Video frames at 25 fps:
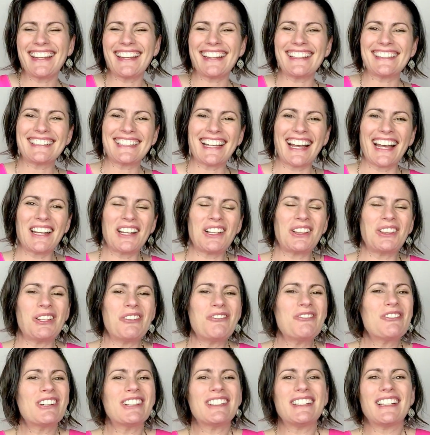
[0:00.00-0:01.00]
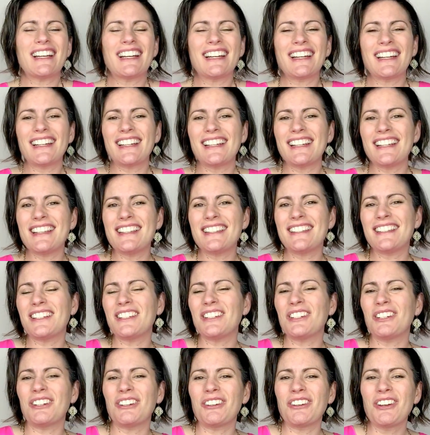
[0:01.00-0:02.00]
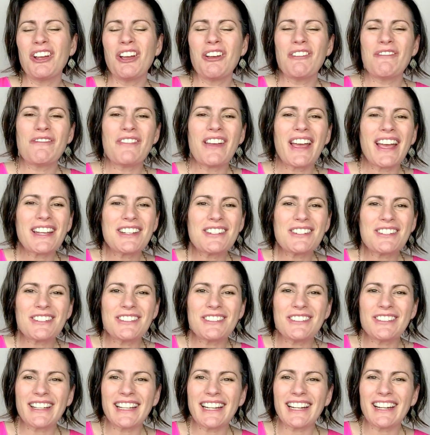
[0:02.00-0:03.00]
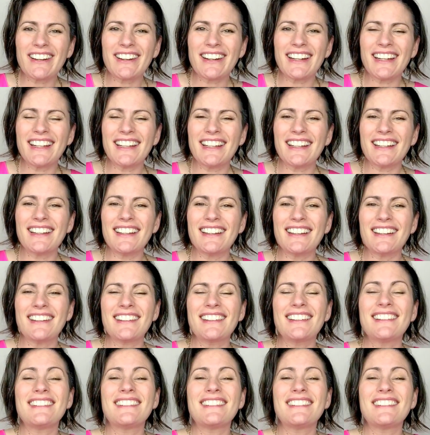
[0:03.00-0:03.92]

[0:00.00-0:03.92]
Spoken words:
that's kind of localized in your vaginal area.